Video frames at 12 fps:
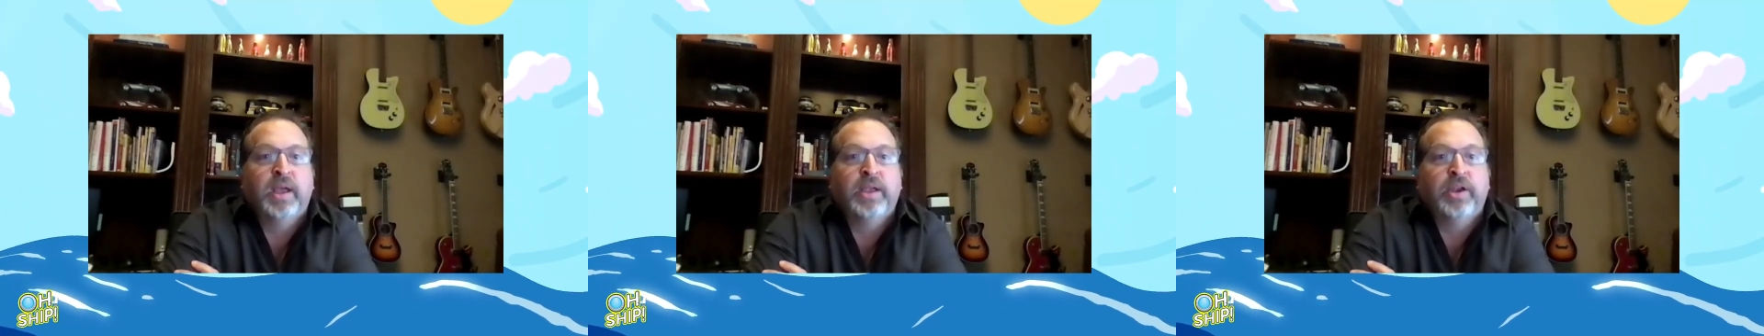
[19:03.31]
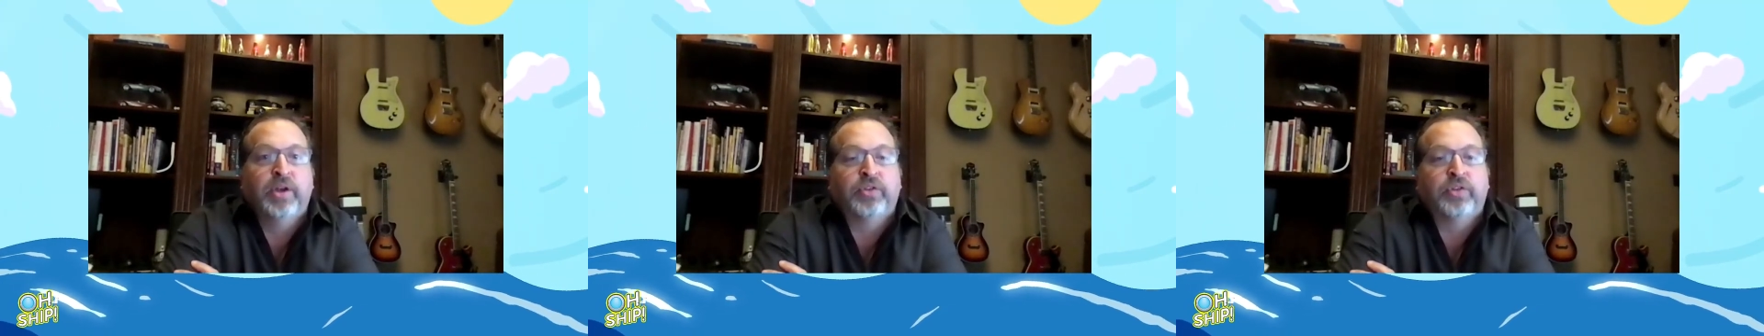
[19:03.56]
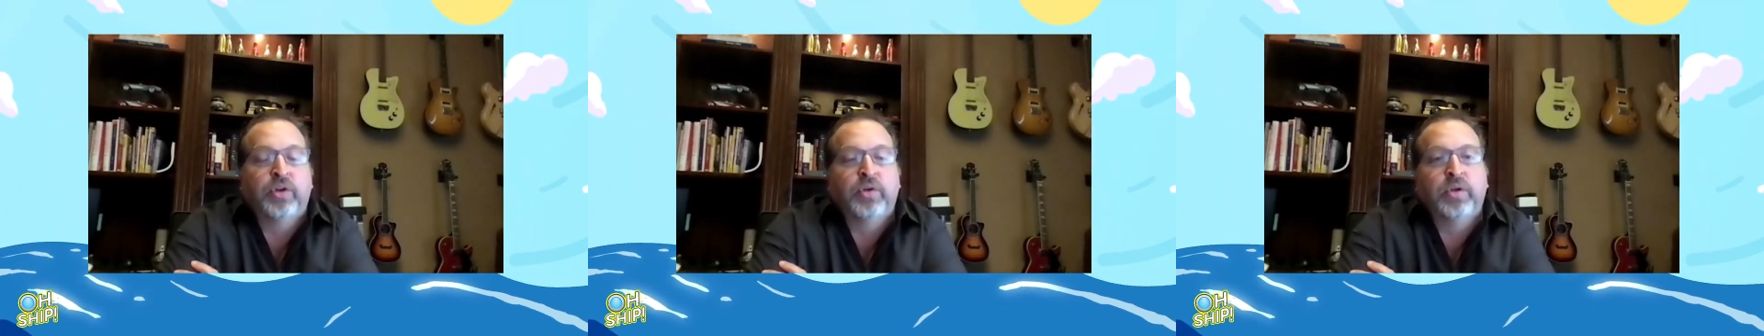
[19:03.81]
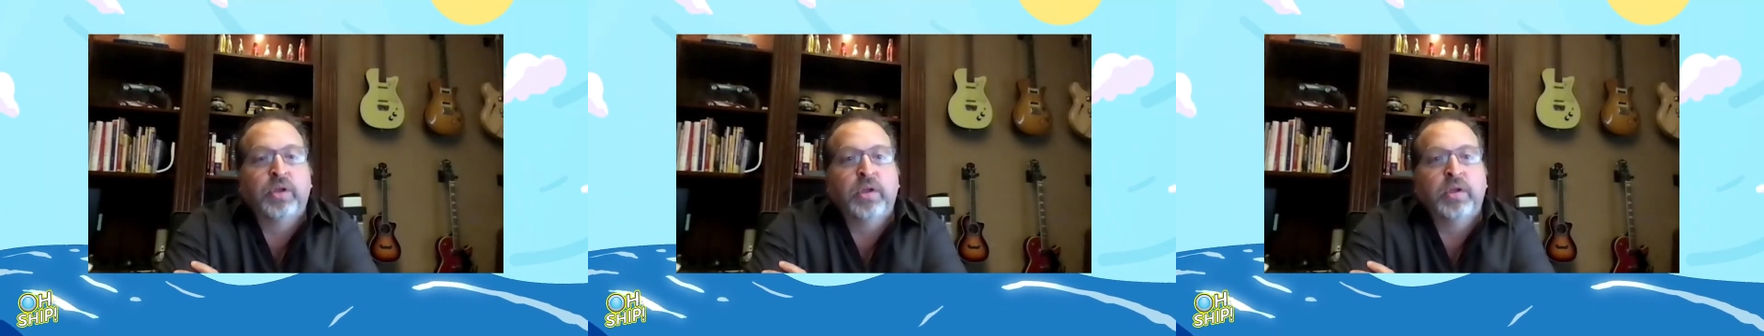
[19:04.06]
you know,
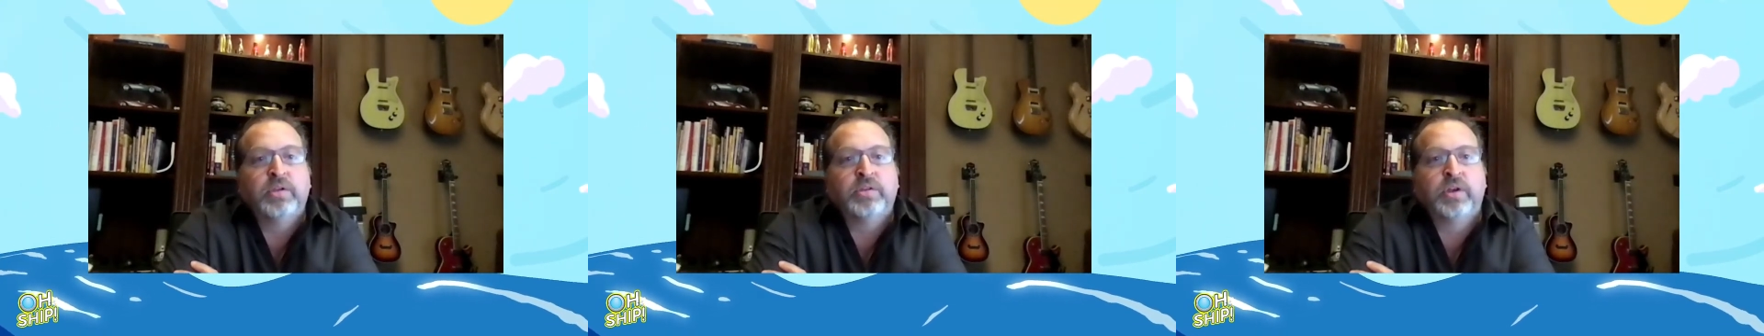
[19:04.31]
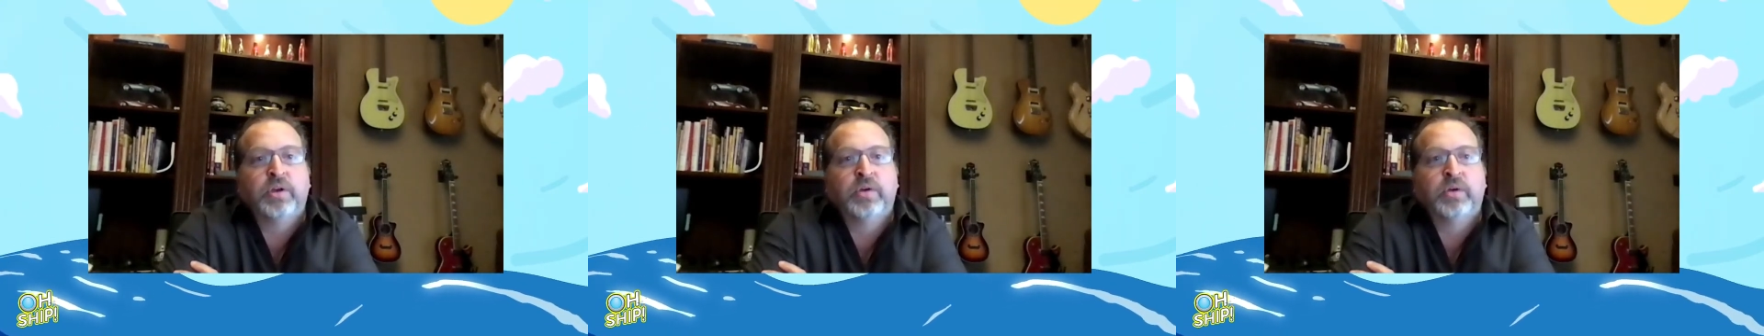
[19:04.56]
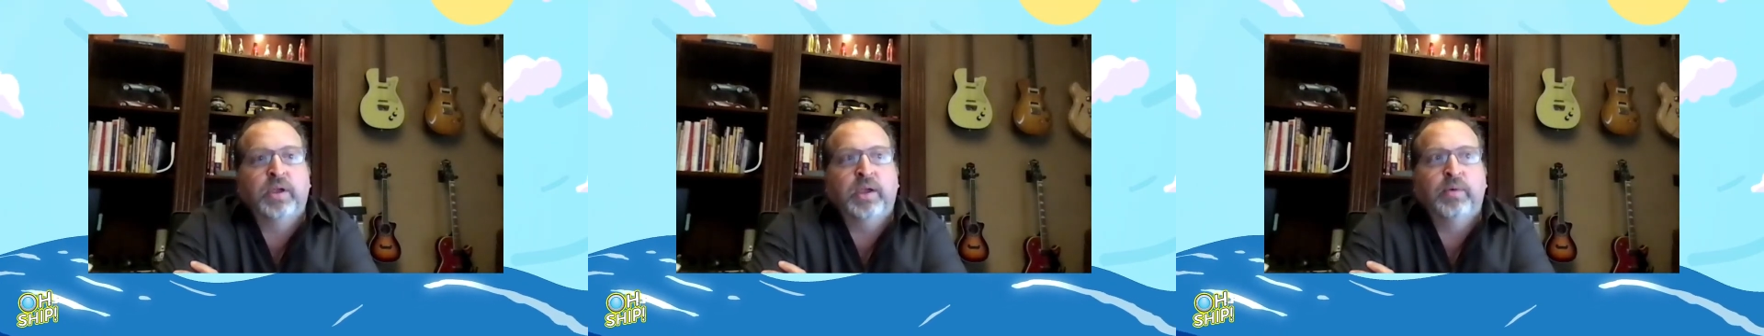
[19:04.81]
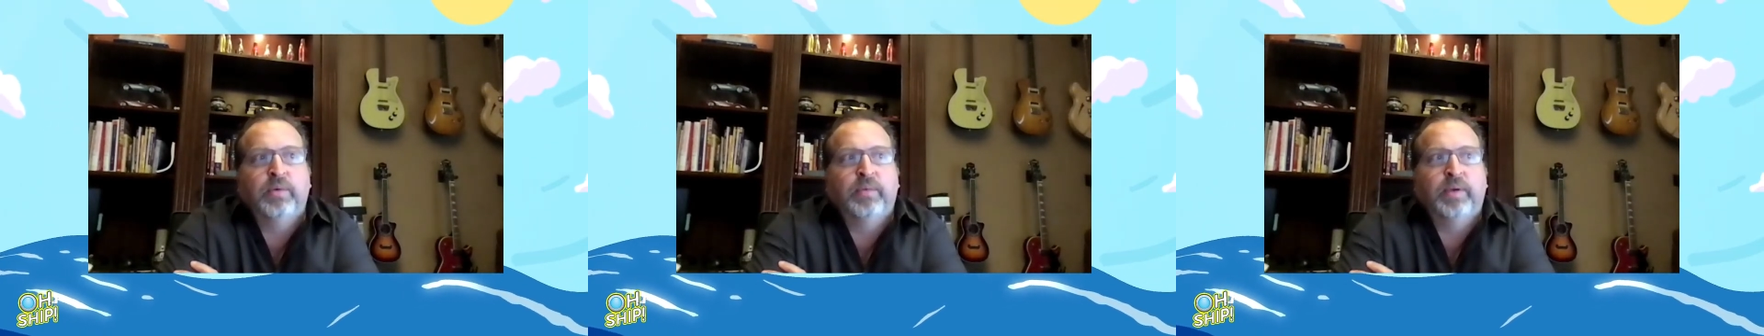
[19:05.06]
so
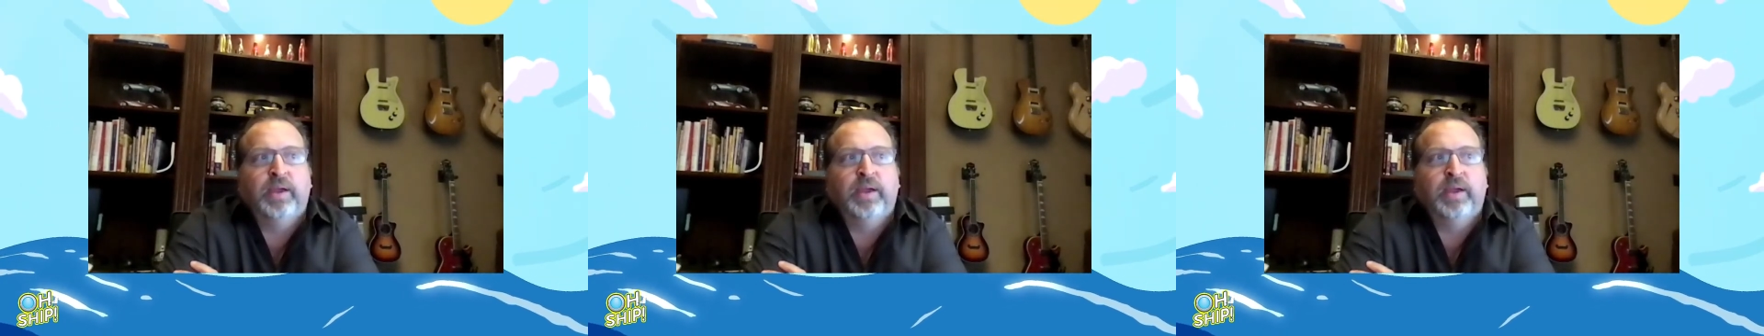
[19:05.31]
it